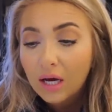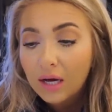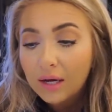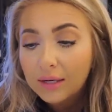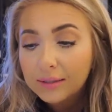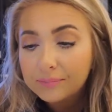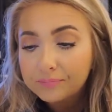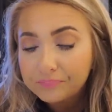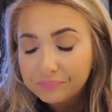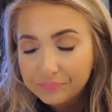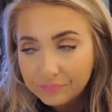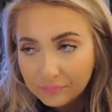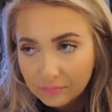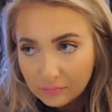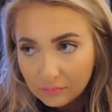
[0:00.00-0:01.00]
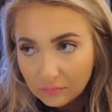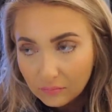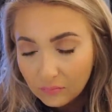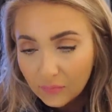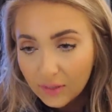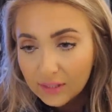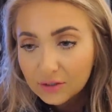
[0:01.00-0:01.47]
Um,
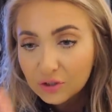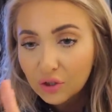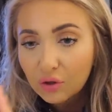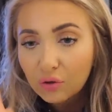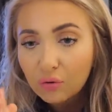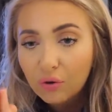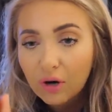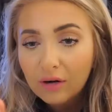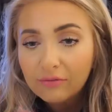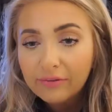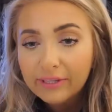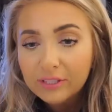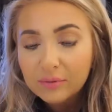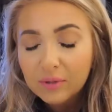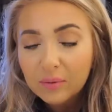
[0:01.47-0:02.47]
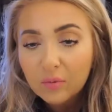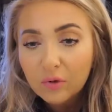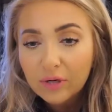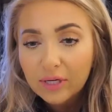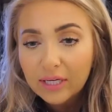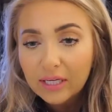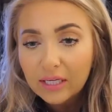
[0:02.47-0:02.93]
so our flight tomorrow
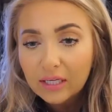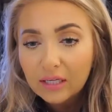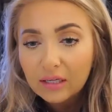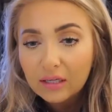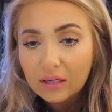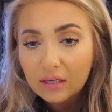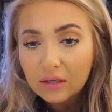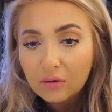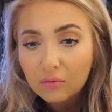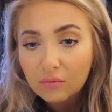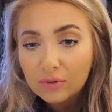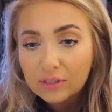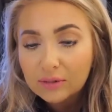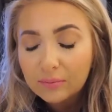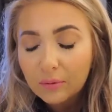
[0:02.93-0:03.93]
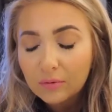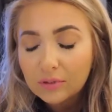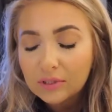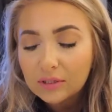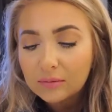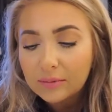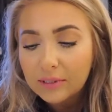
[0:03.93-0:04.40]
morning was
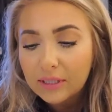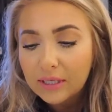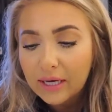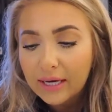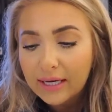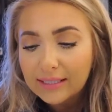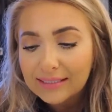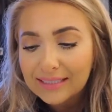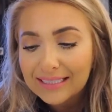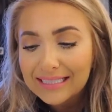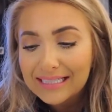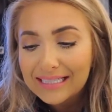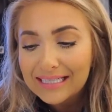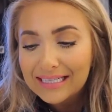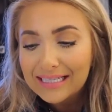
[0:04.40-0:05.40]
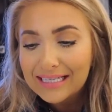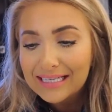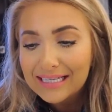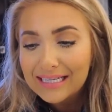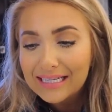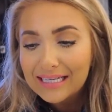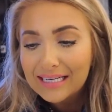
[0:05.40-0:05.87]
supposed to be at
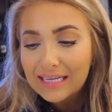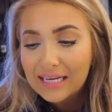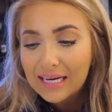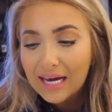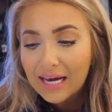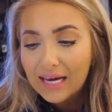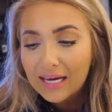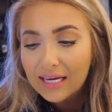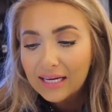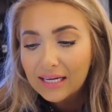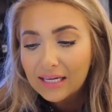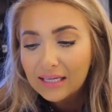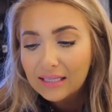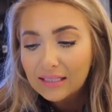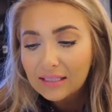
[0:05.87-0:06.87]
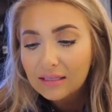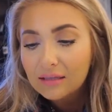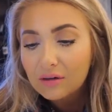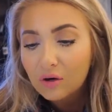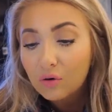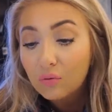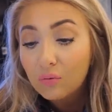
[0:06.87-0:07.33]

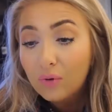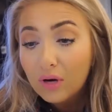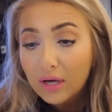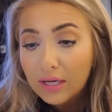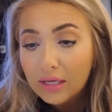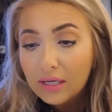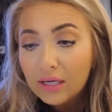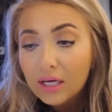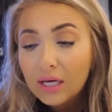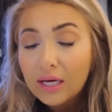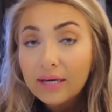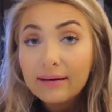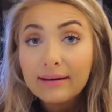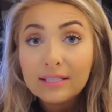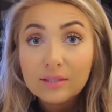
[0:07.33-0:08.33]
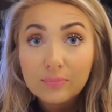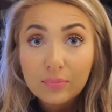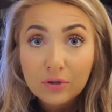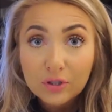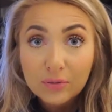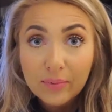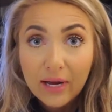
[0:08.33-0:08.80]
9.01. It's
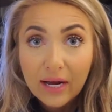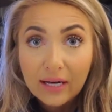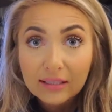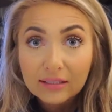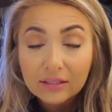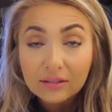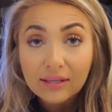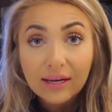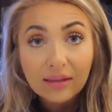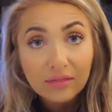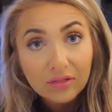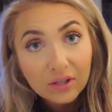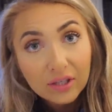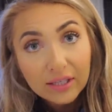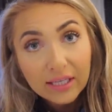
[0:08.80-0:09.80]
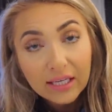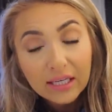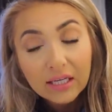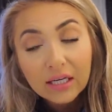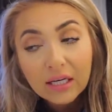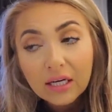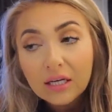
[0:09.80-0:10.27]
pushed back till
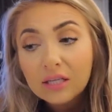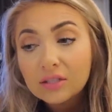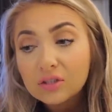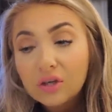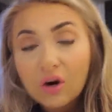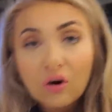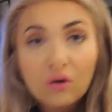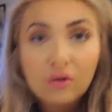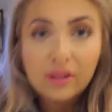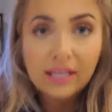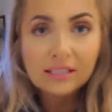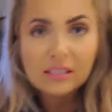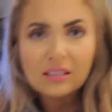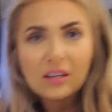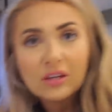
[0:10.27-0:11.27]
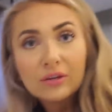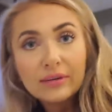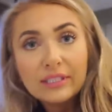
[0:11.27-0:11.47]
9.30. So that's another